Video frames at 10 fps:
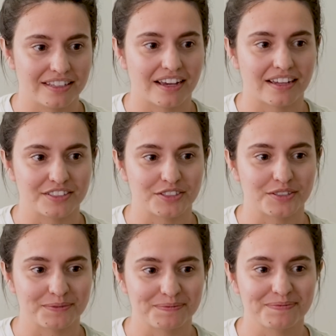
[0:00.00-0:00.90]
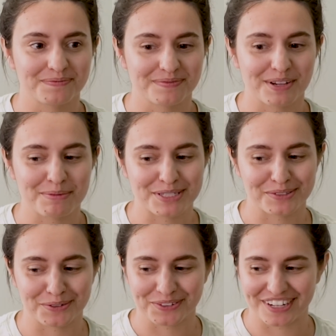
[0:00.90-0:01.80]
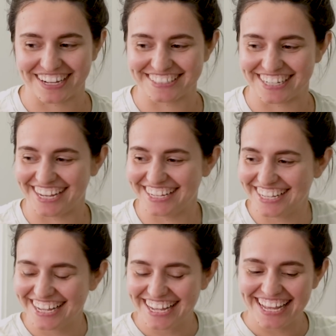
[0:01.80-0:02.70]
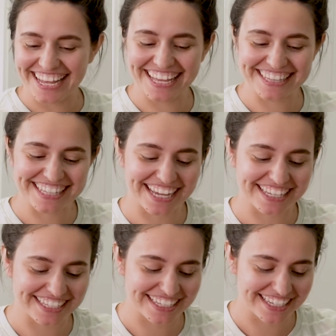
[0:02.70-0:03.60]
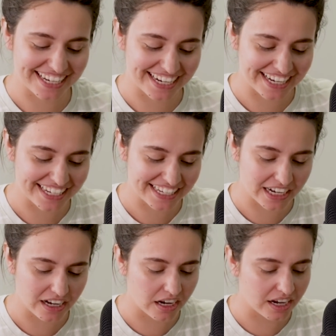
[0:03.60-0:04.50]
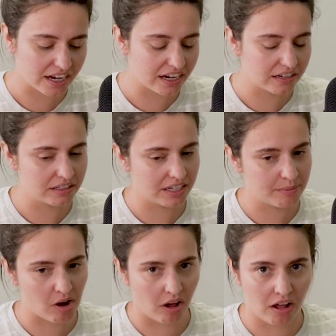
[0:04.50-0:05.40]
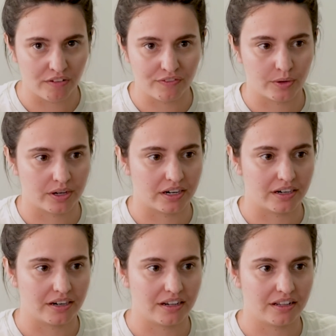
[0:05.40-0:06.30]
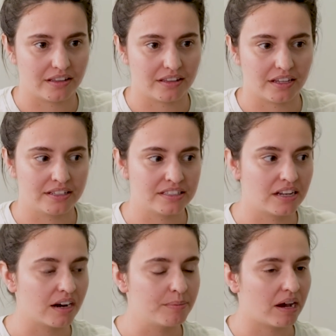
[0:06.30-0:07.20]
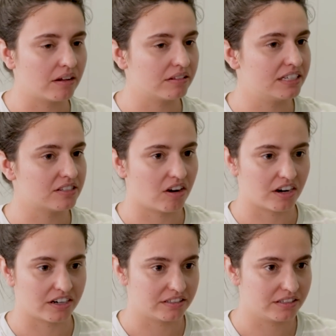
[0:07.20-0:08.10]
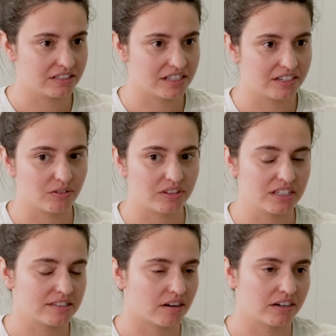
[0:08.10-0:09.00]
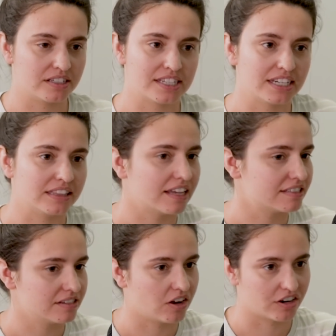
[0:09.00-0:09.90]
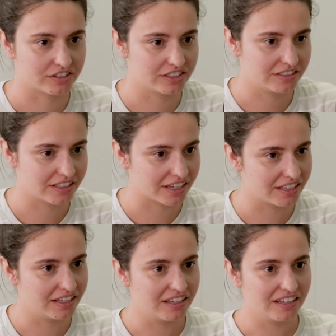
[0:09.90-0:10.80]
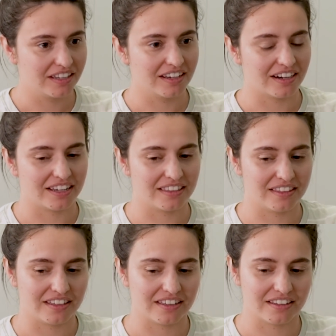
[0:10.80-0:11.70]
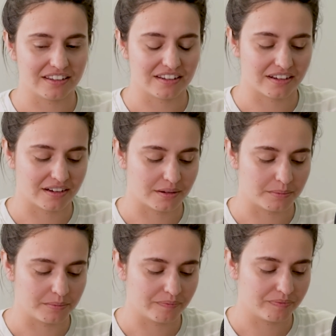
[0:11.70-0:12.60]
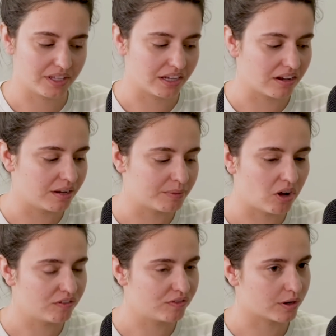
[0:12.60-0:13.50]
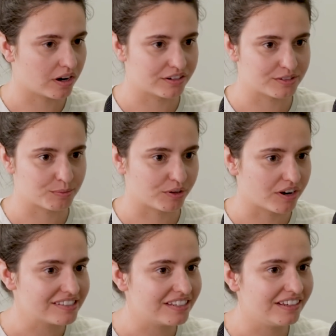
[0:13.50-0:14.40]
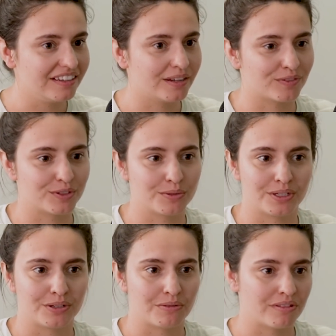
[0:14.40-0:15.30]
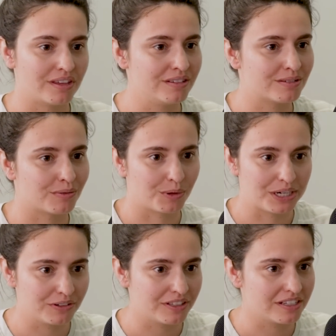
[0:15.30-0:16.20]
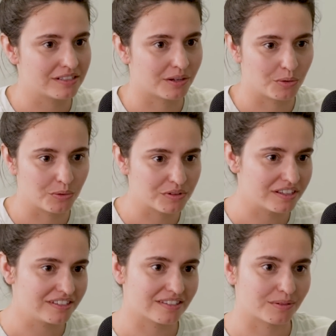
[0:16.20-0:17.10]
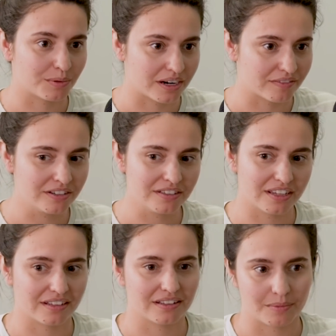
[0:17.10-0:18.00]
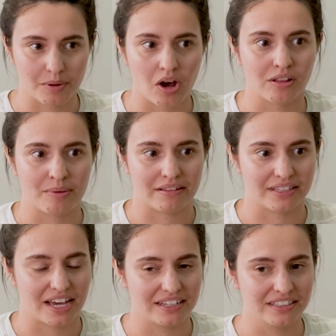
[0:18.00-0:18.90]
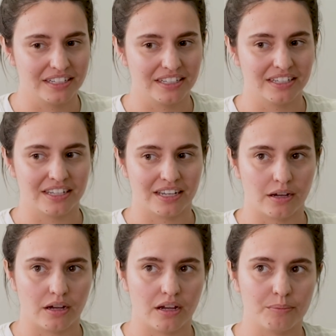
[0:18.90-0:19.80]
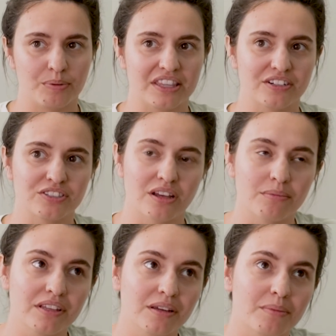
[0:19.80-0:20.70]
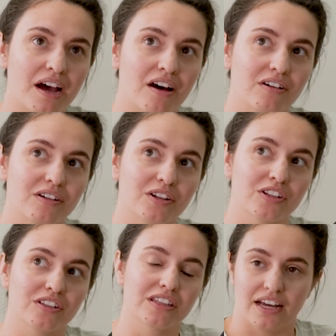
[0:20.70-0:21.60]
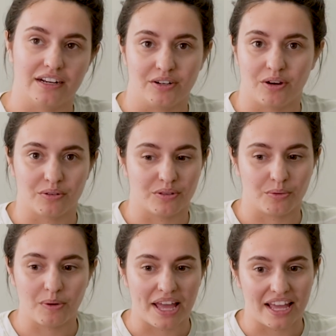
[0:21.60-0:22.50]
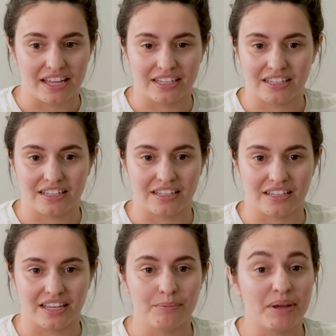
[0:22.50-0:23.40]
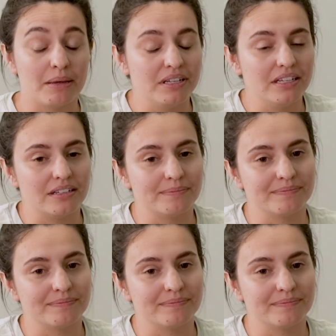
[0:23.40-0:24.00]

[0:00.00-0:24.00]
Yeah, I do. I miss the old Kanye. And like, I am all for... It's not about his art, because I don't think his art is any less art. Like, I think... like, I'm for artists progressing and for doing new things and weird things and cool things and whatever. Like, all about that. But there's something about, I don't know, the way he, and maybe,